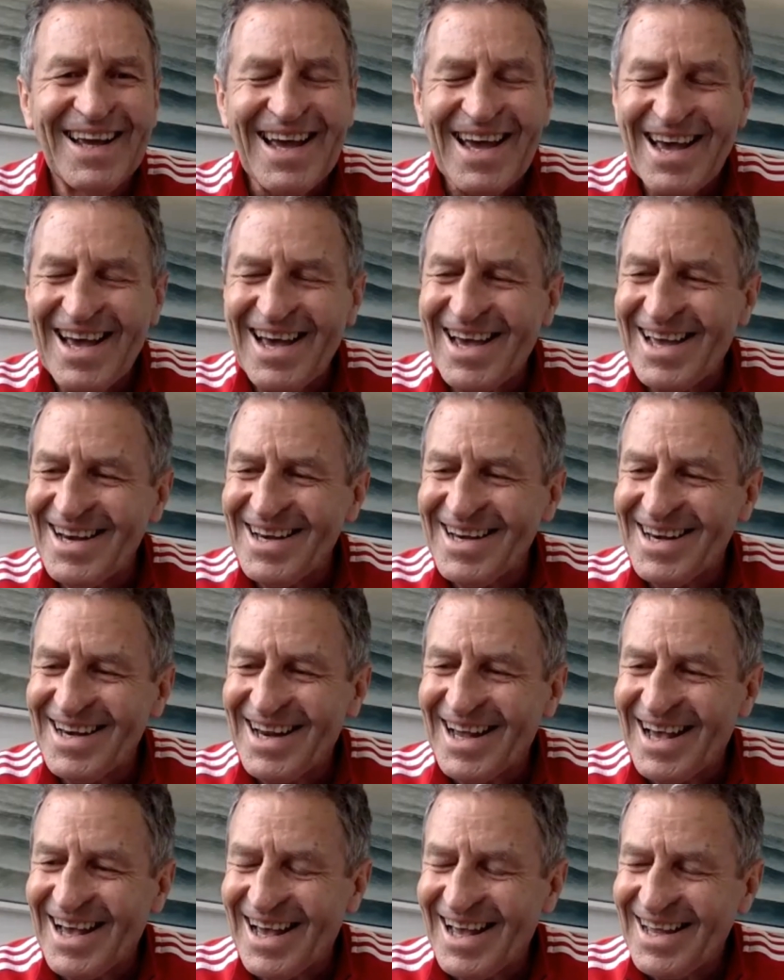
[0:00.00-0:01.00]
And
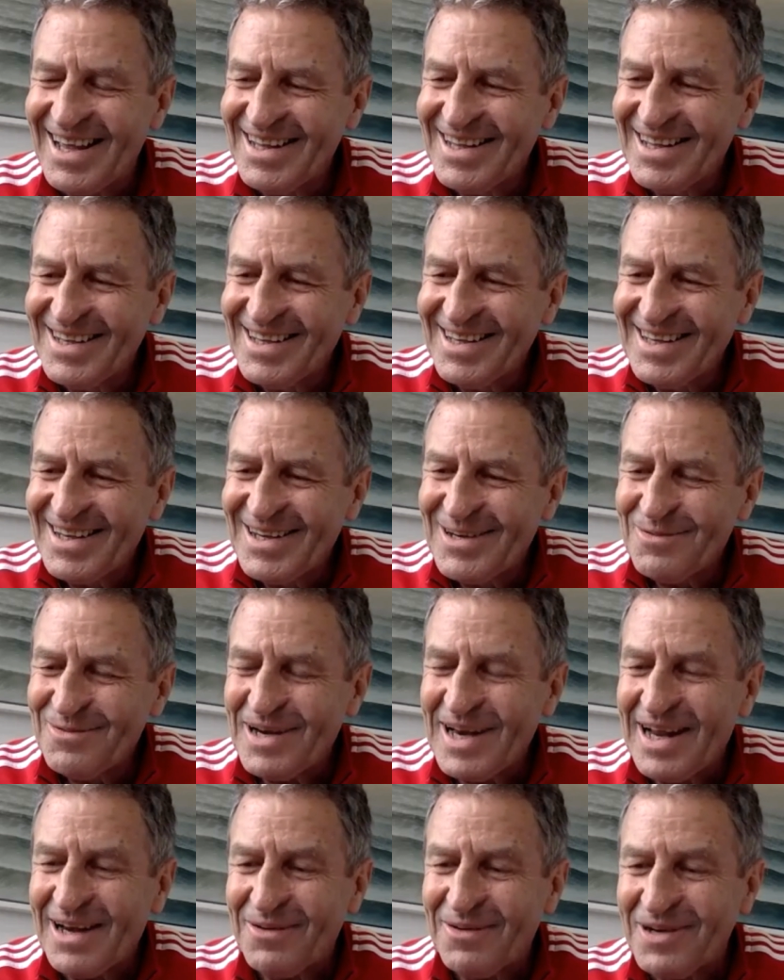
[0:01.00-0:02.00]

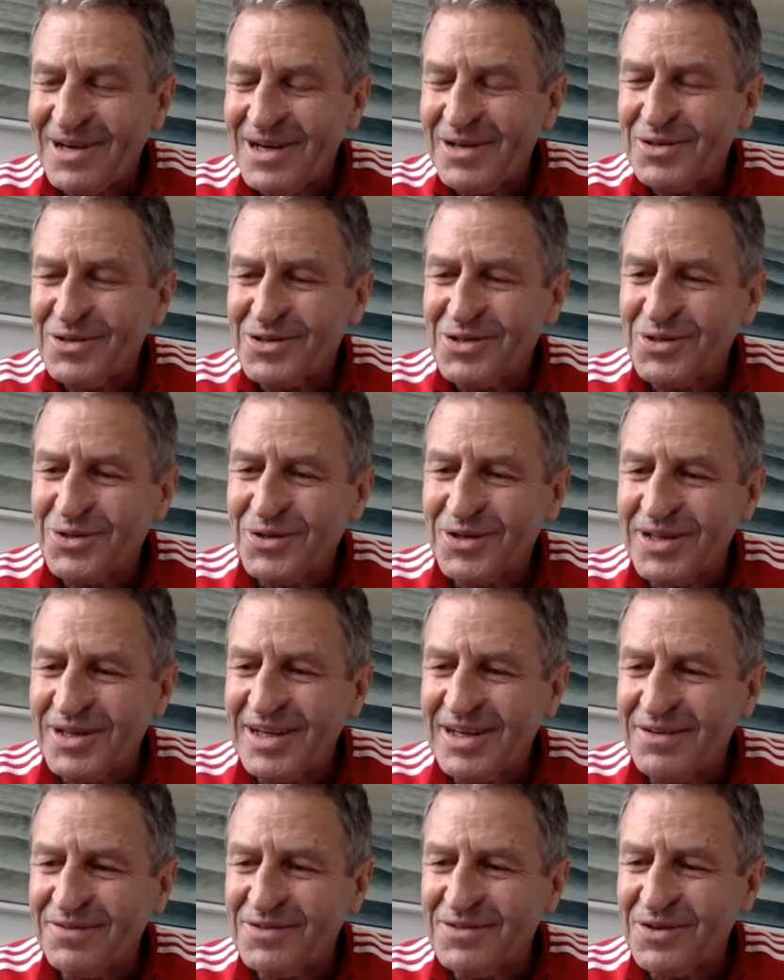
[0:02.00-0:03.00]
we'd had a really good tour at the
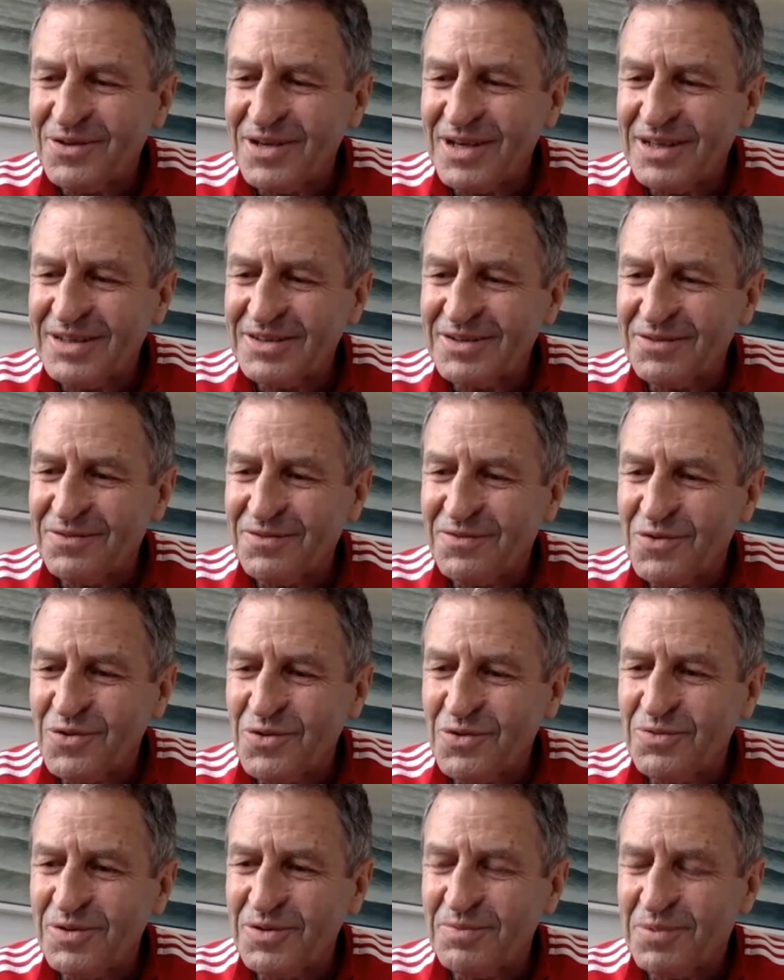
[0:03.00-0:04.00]
end of
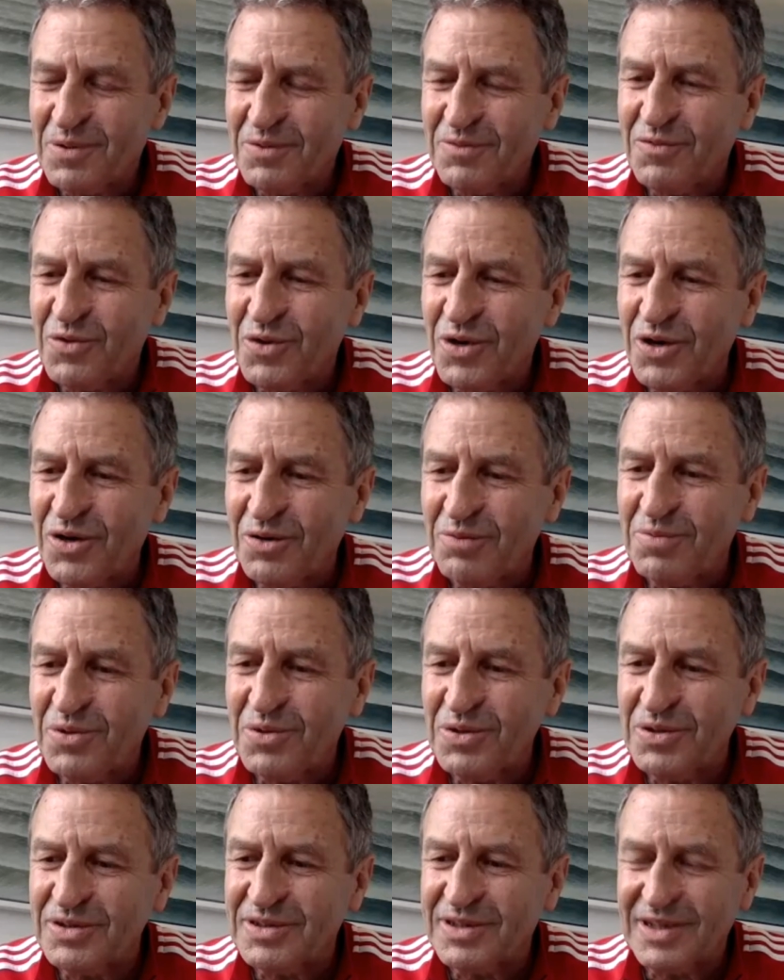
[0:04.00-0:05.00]
2004. We'd put 40-odd
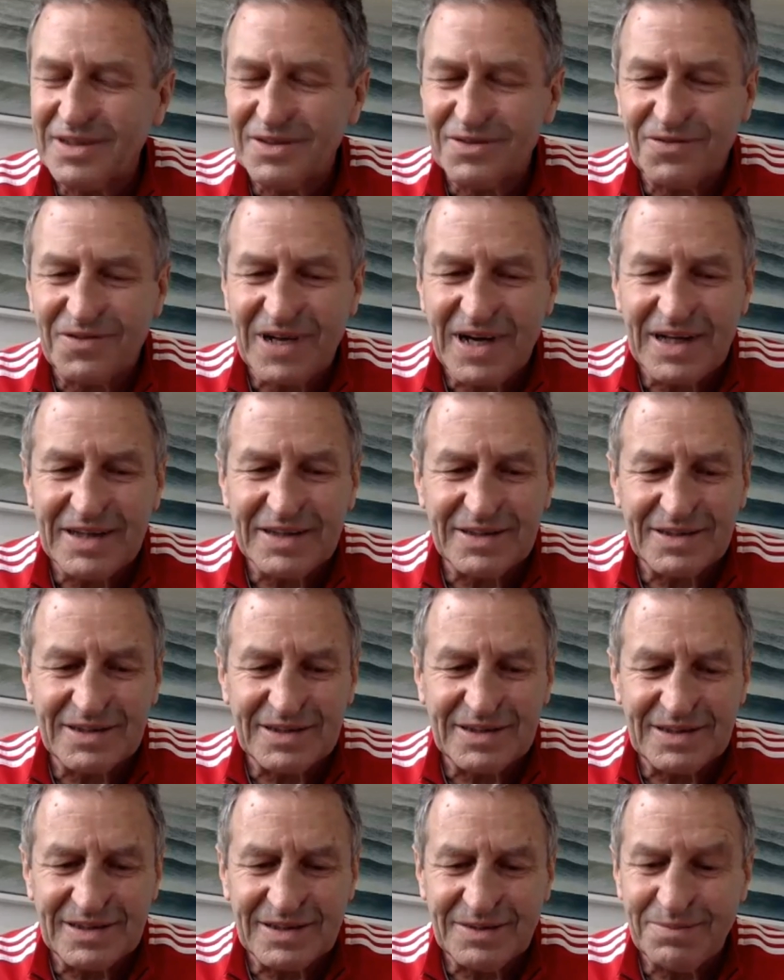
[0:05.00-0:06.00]
points against
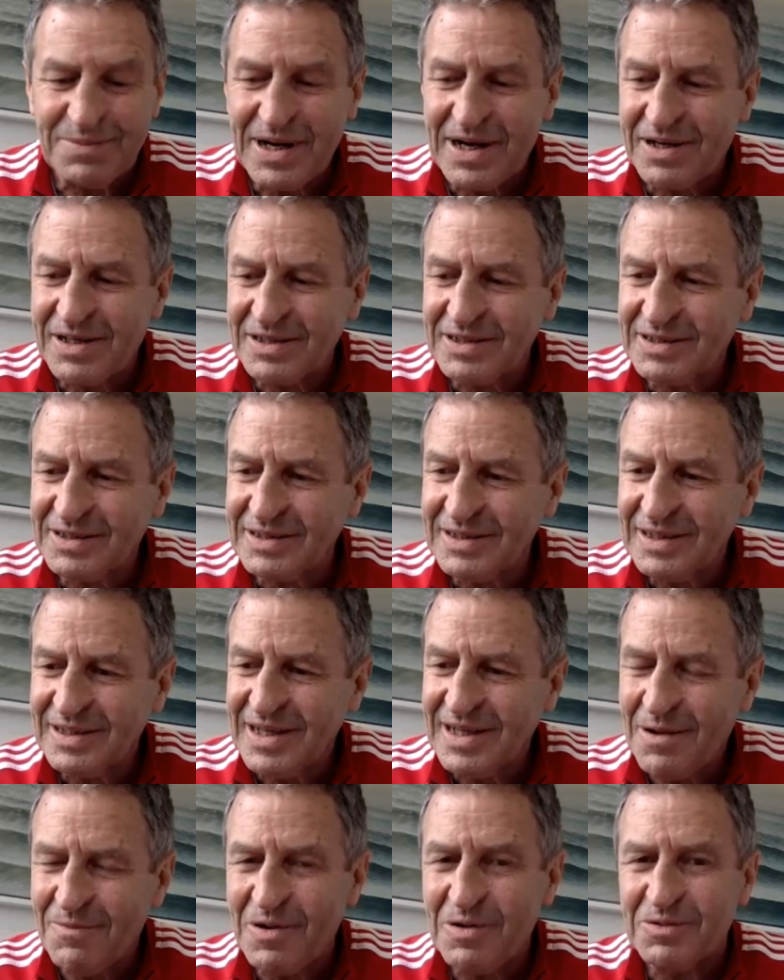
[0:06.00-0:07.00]
France in Paris,
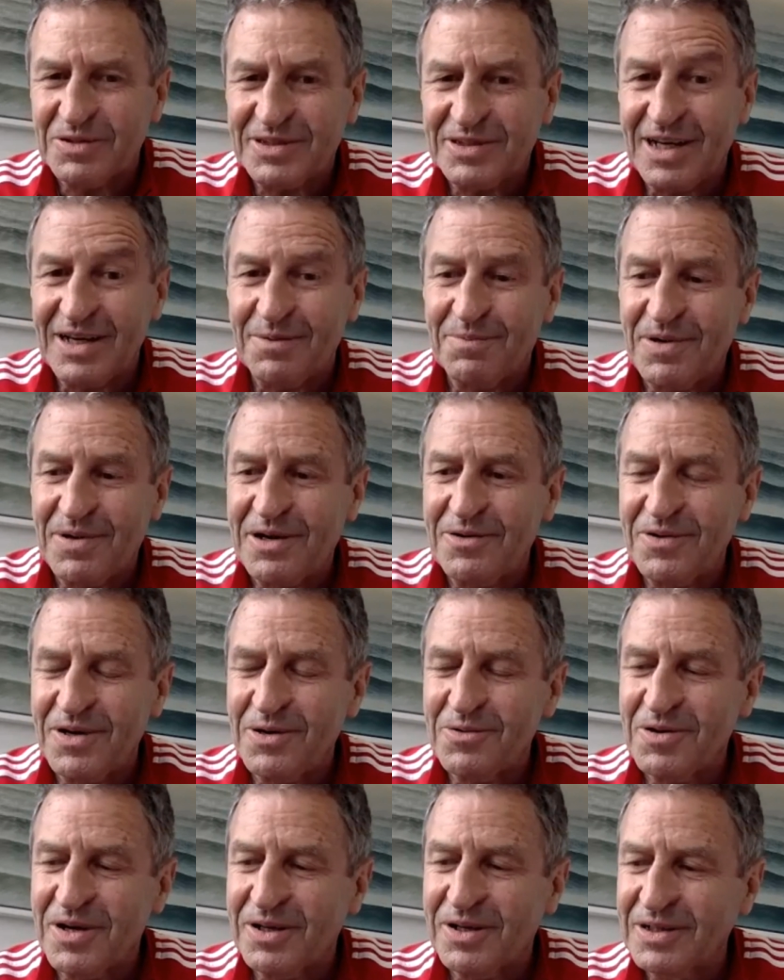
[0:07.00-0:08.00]
and we were starting to play
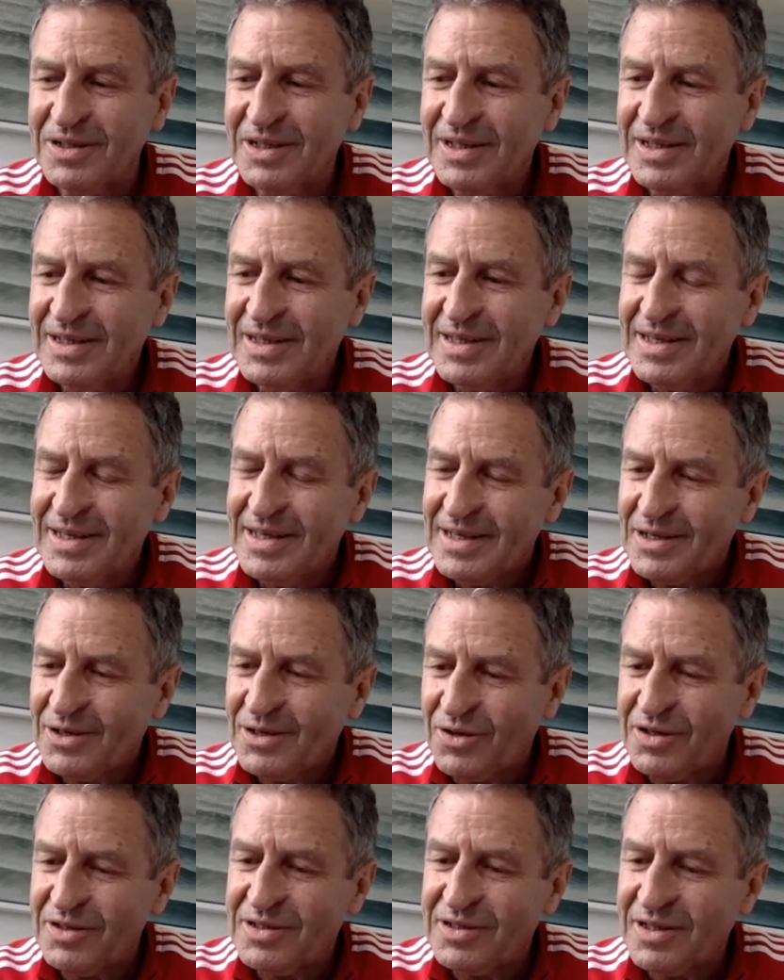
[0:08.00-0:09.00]
really well.
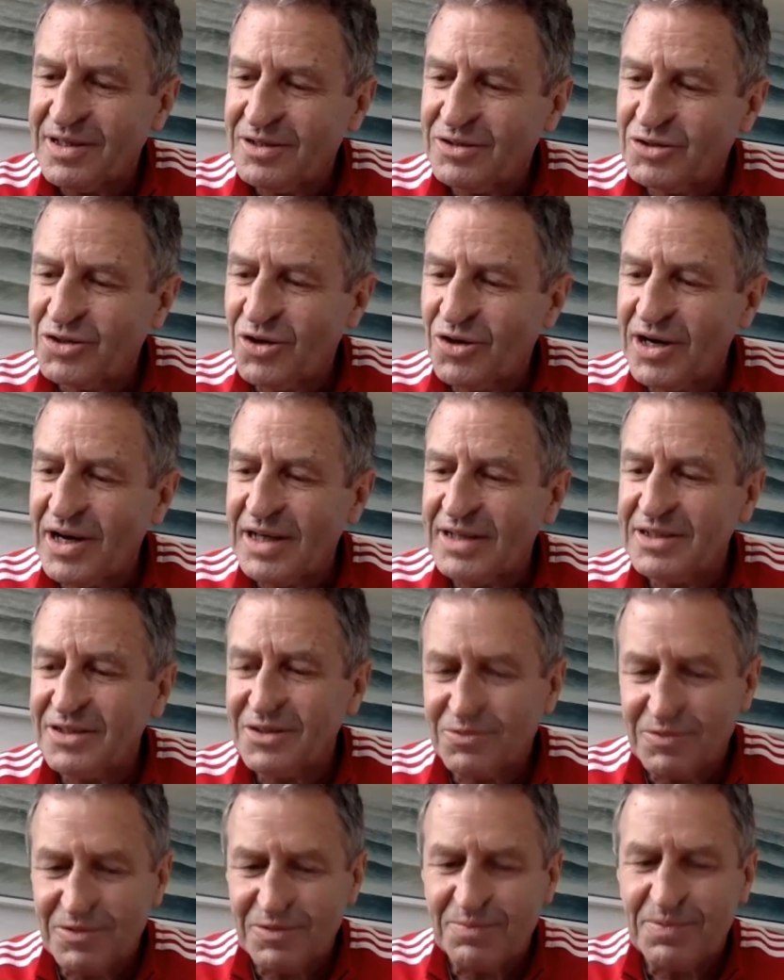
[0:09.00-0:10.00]
Got into the
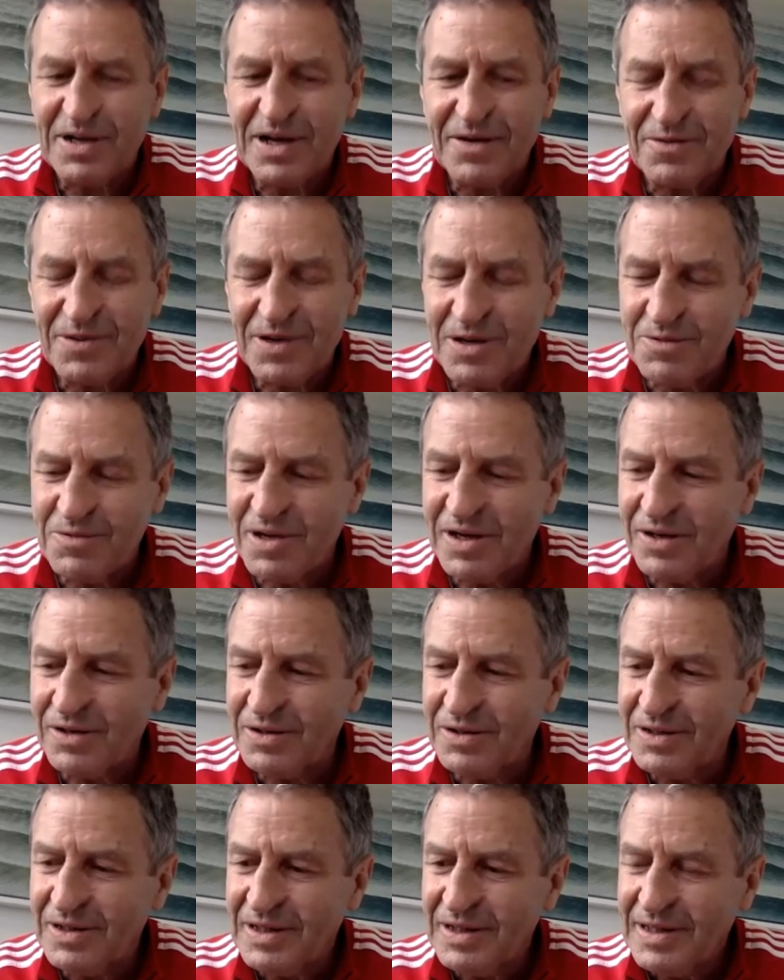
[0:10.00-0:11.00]
Tri-Nations, we were playing really
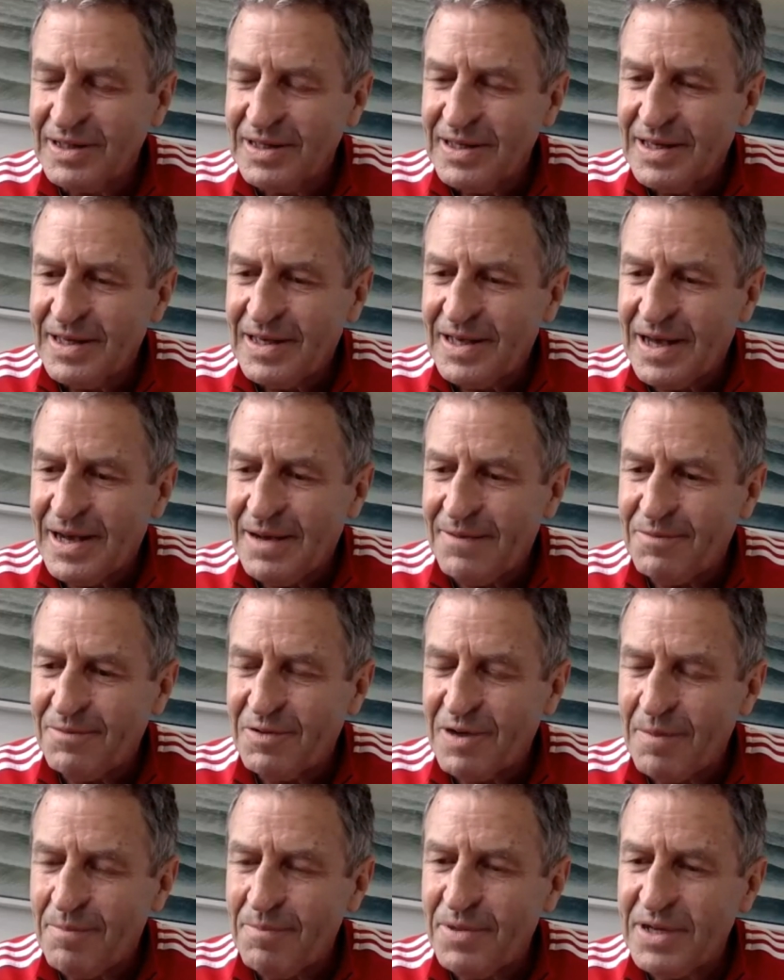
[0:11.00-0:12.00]
well. We
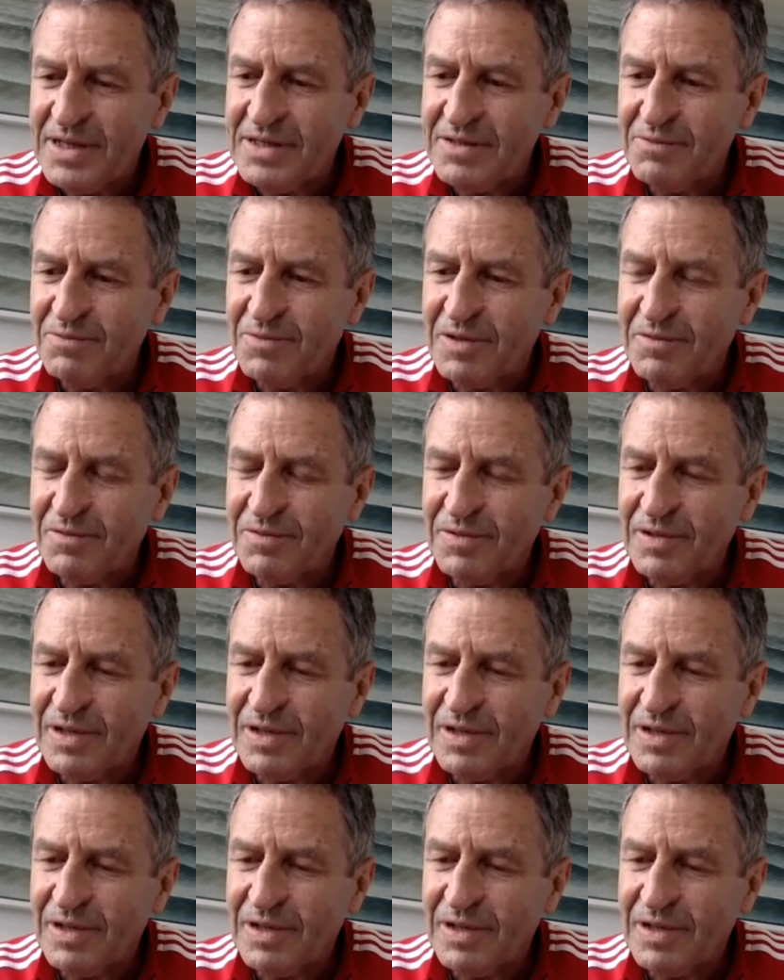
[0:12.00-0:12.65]
were unbeaten. We